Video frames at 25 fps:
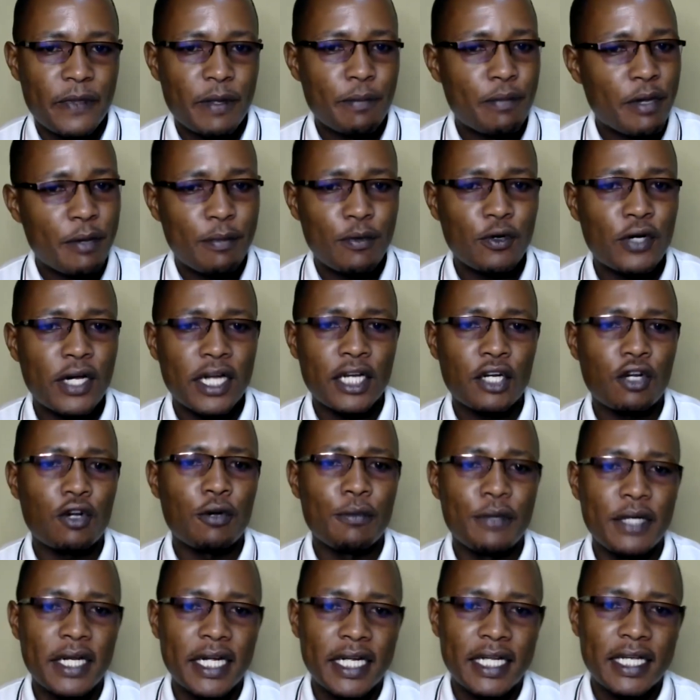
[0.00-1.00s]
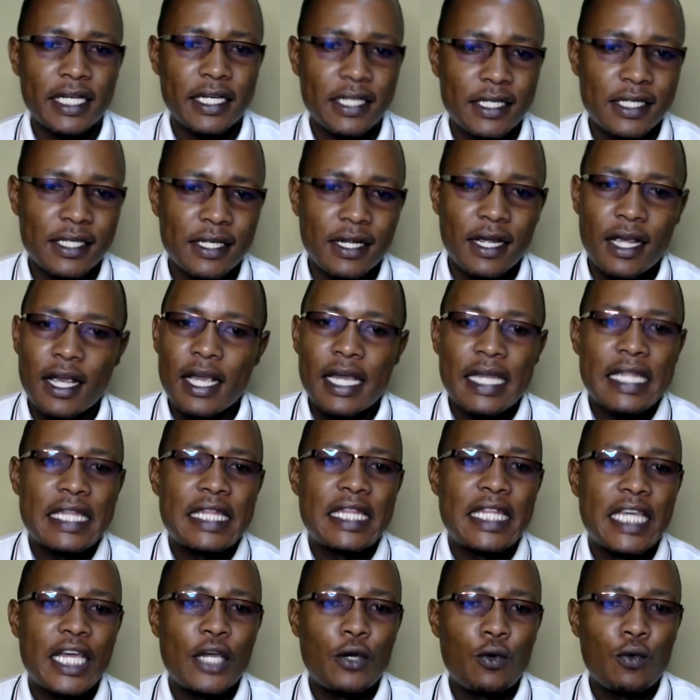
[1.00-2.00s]
People can communicate,
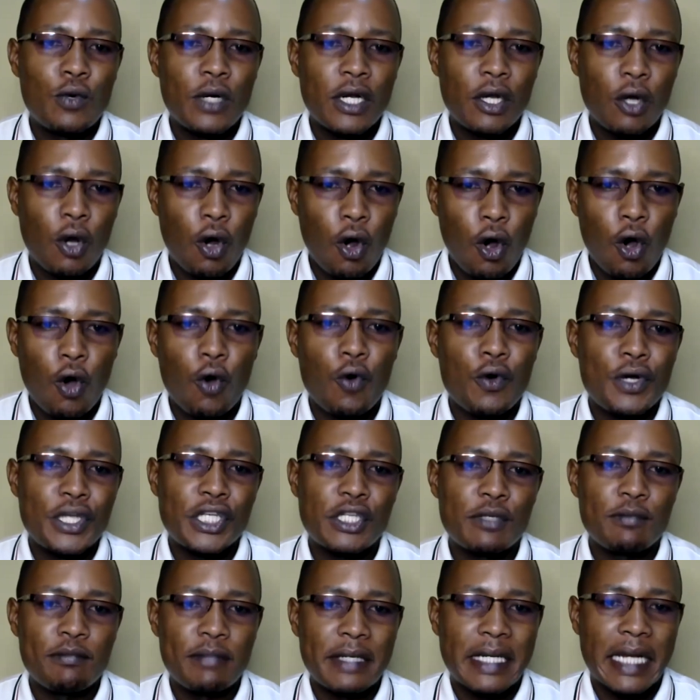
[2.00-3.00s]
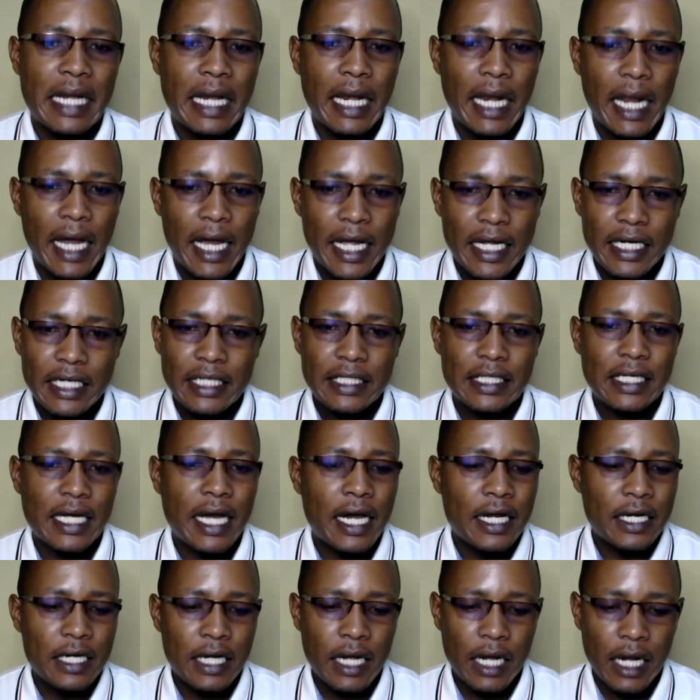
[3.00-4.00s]
they will always be liked
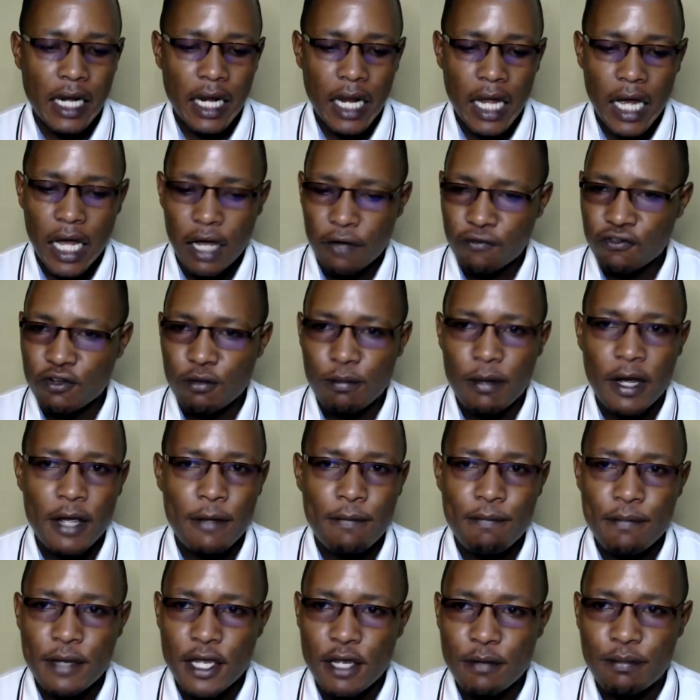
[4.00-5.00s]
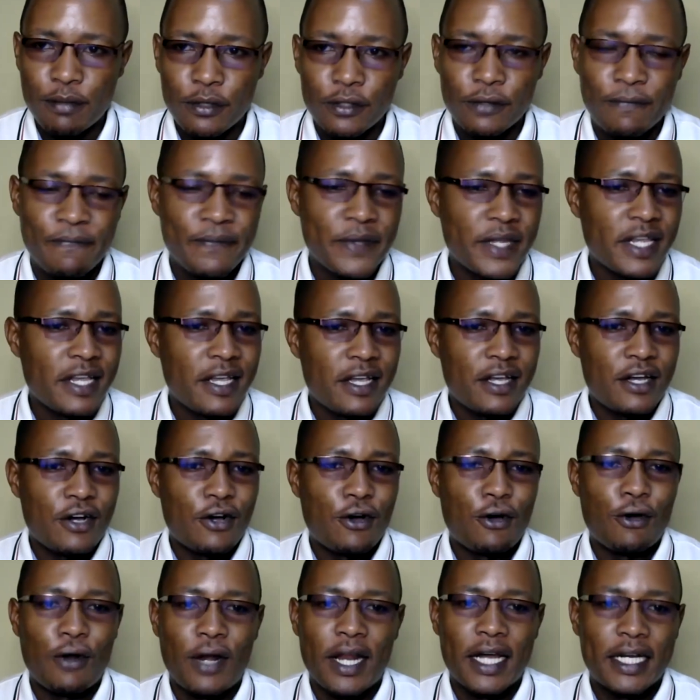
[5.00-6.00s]
and loved by people
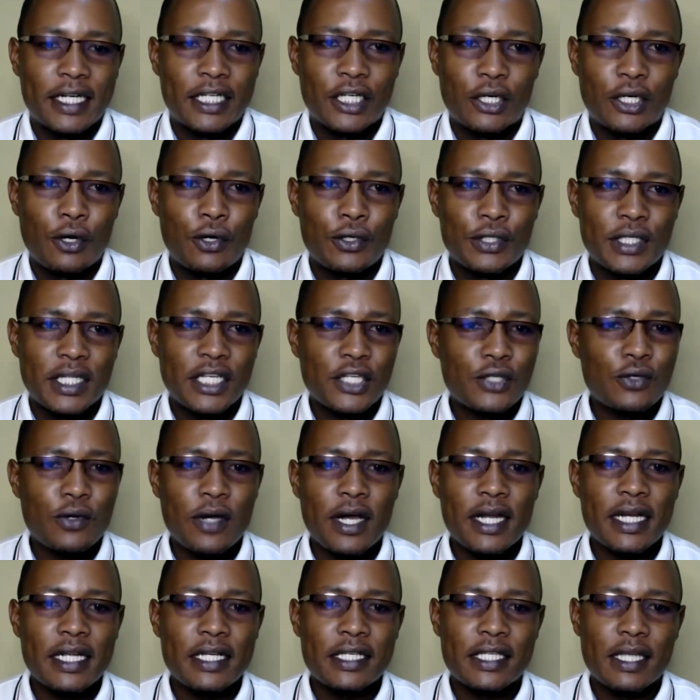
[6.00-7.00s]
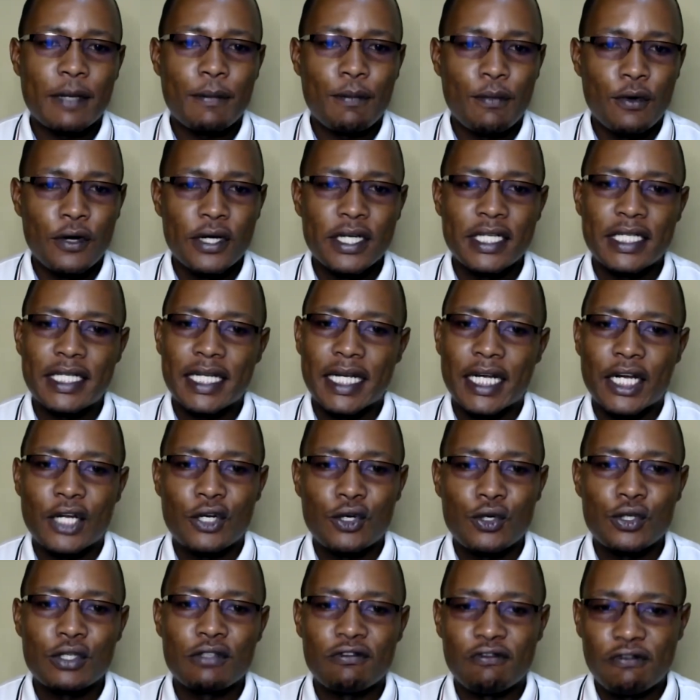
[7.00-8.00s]
all across. This one is a point I
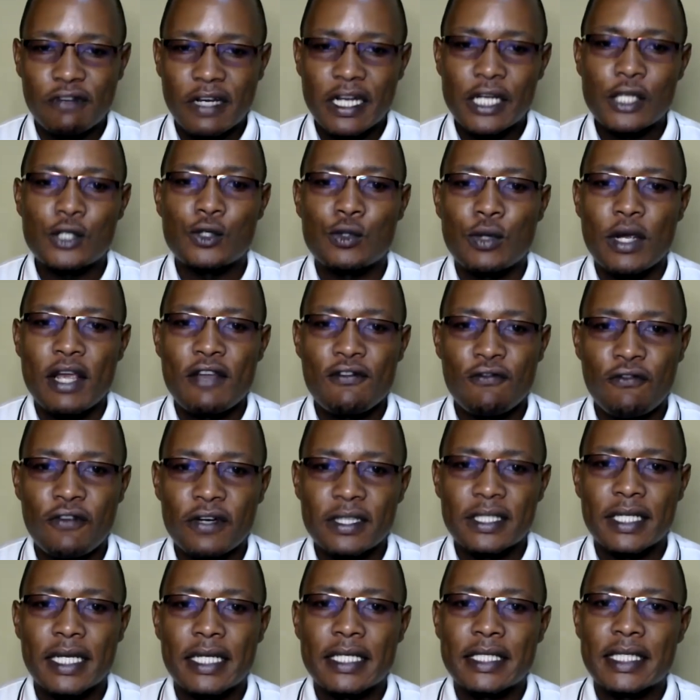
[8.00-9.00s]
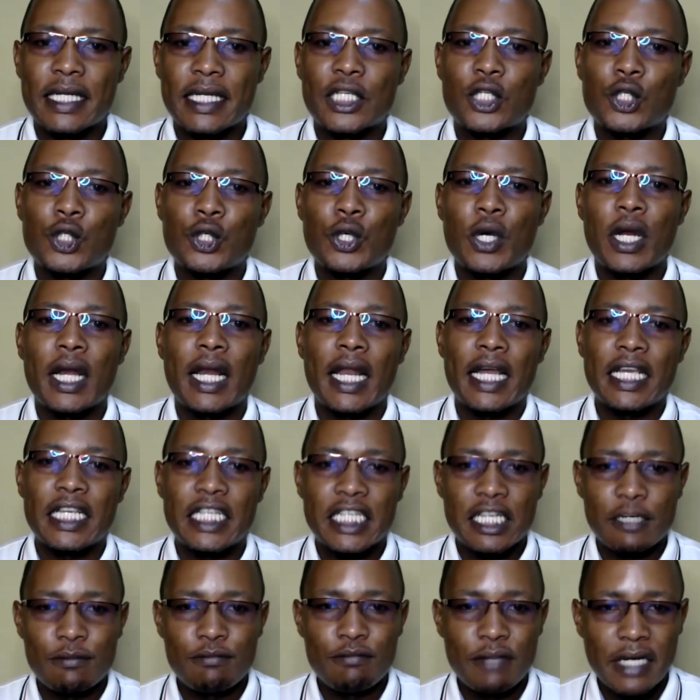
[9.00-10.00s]
cannot fail to emphasize, that your
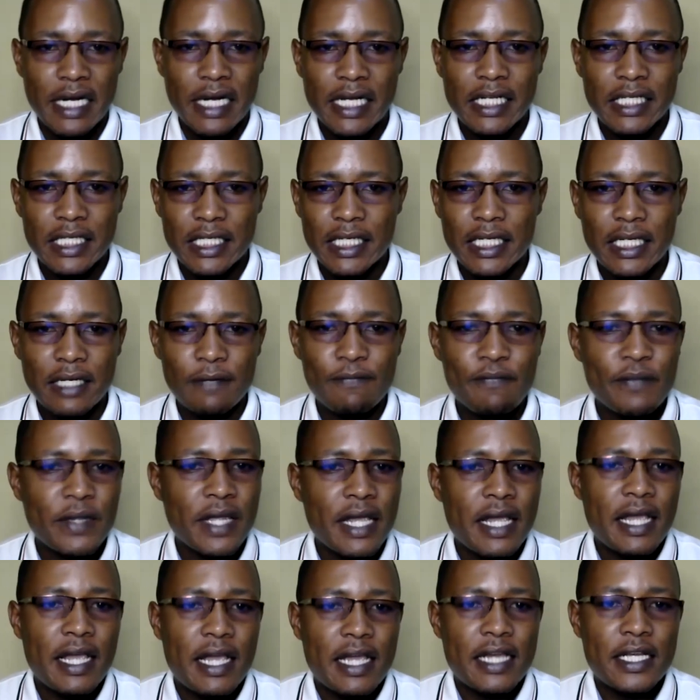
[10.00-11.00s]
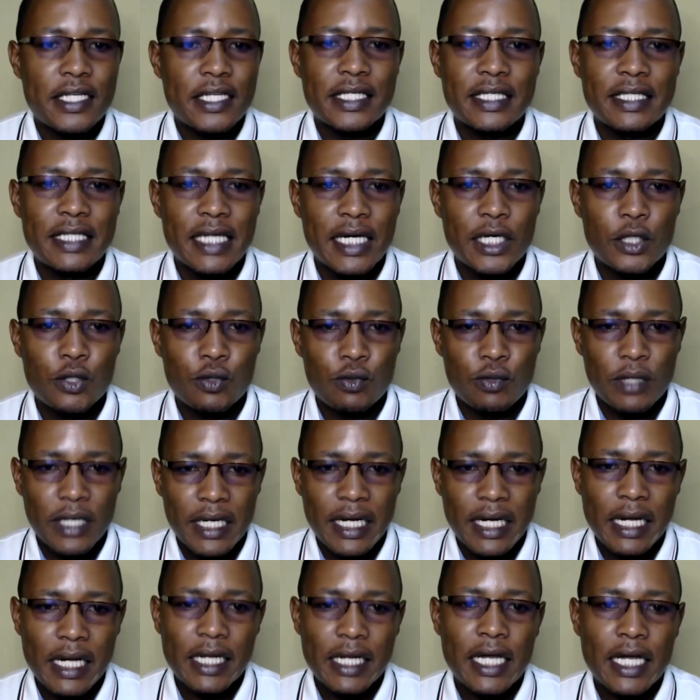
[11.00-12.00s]
likability is
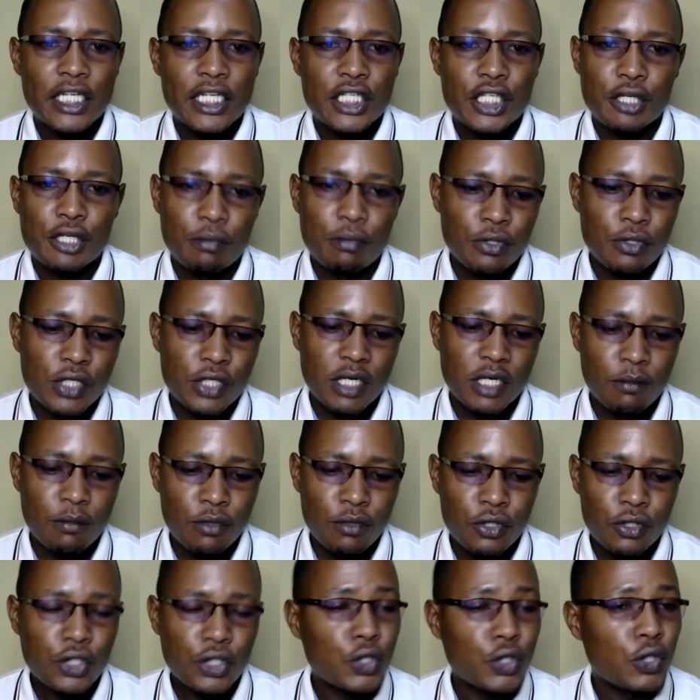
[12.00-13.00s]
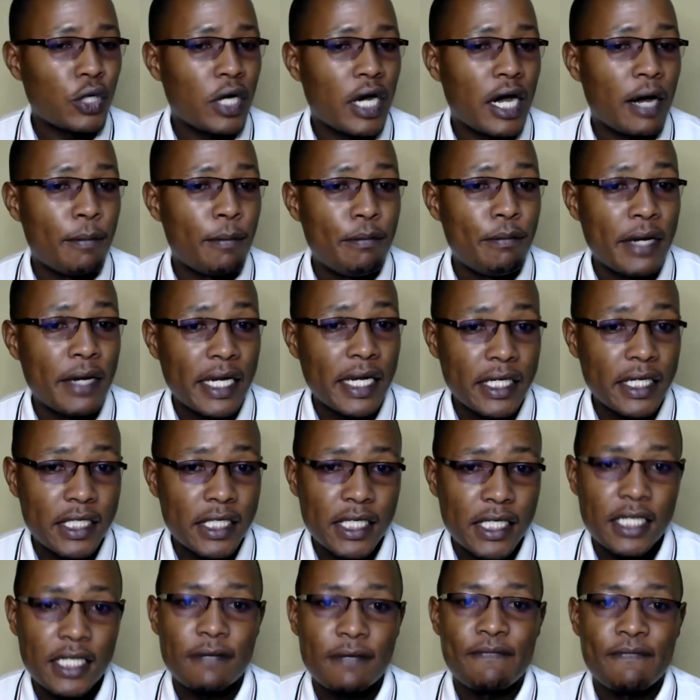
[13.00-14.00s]
directly attributable to your
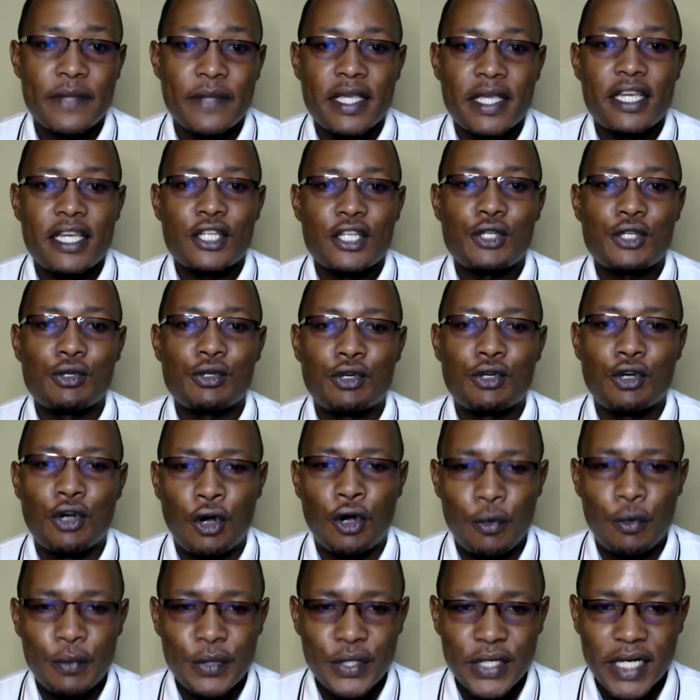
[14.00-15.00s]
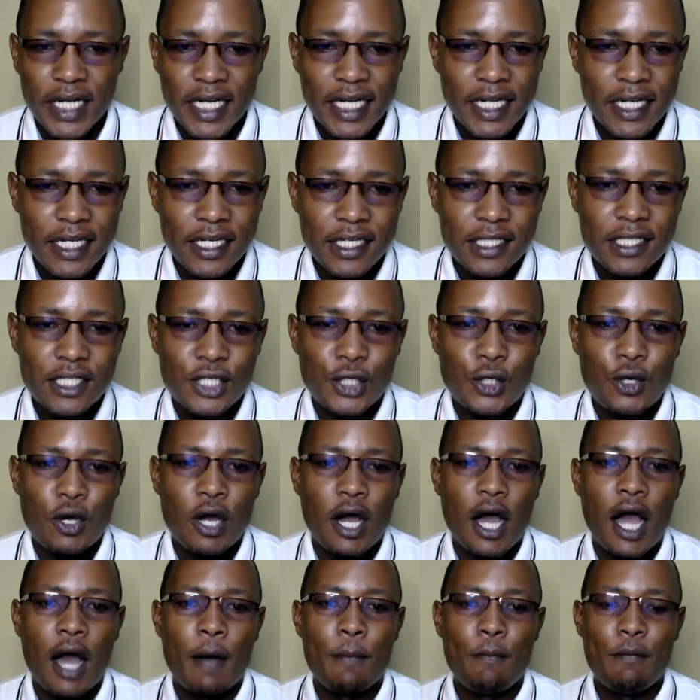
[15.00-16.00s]
ability to communicate,
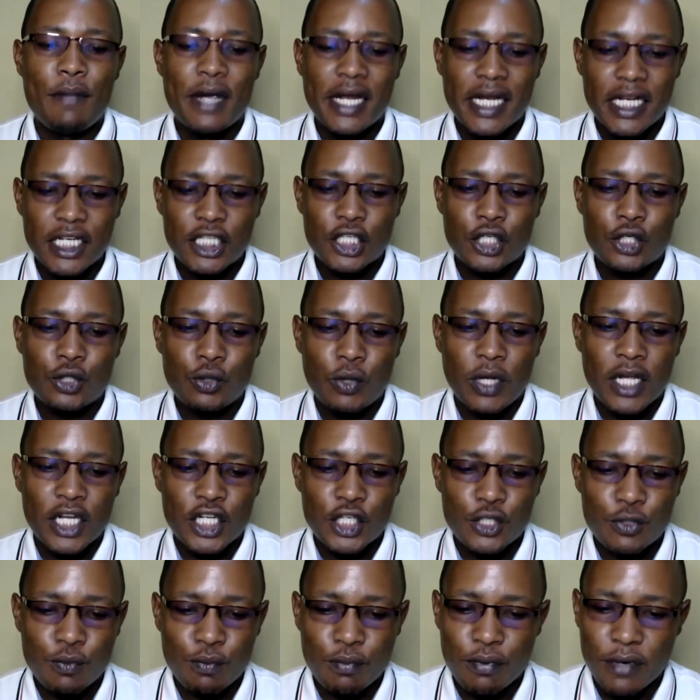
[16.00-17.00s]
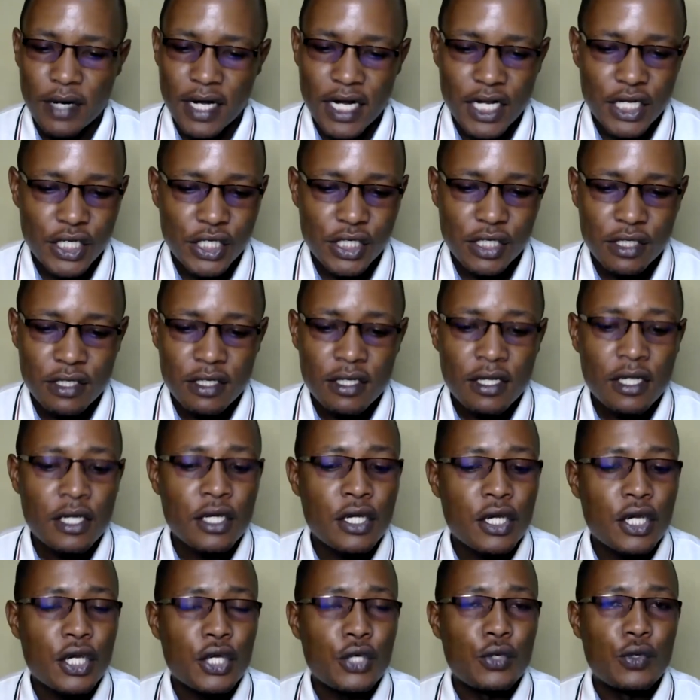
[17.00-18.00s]
your ability to express
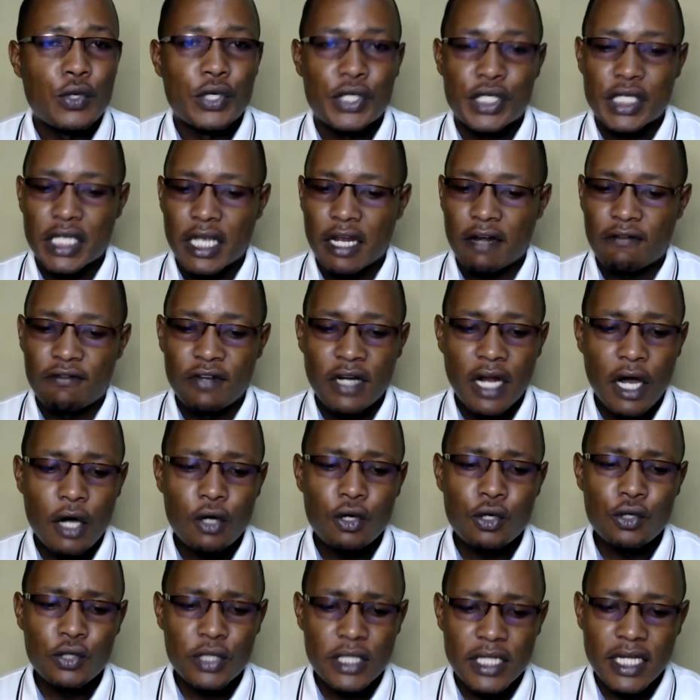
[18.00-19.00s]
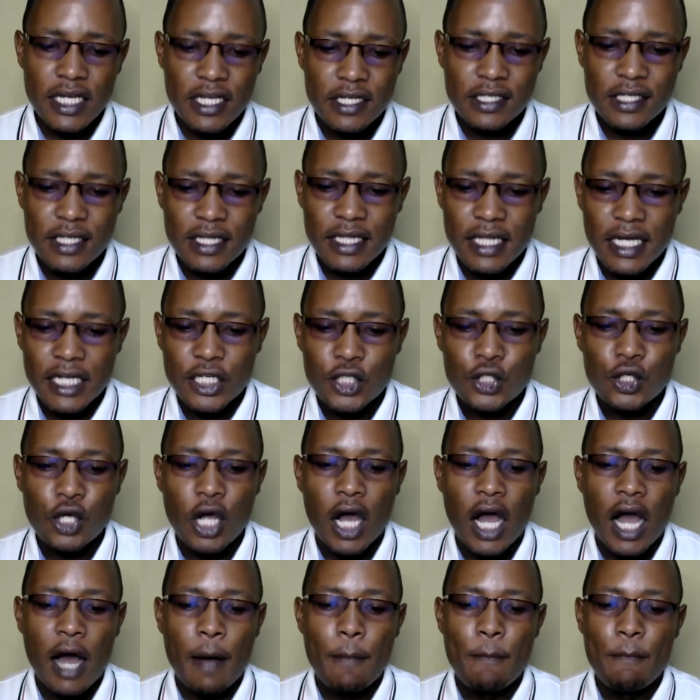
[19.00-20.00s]
yourself. Now know this, that
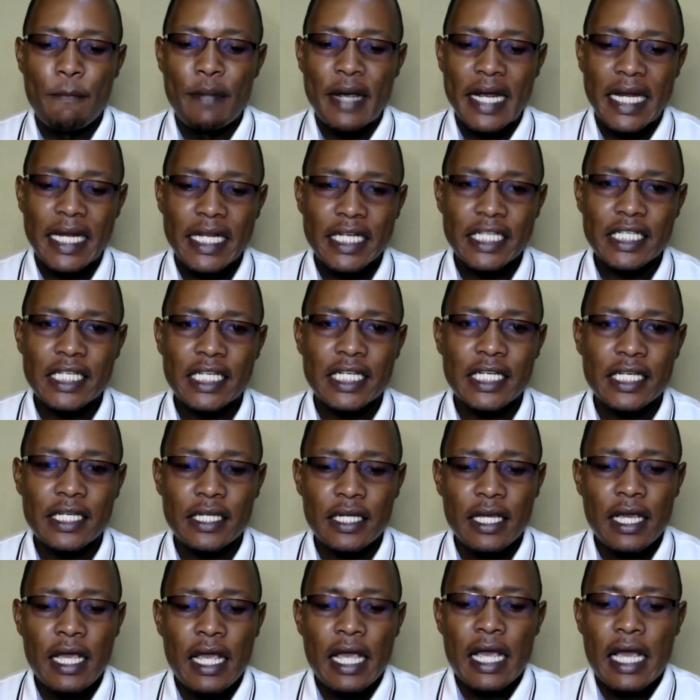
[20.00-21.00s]
your ability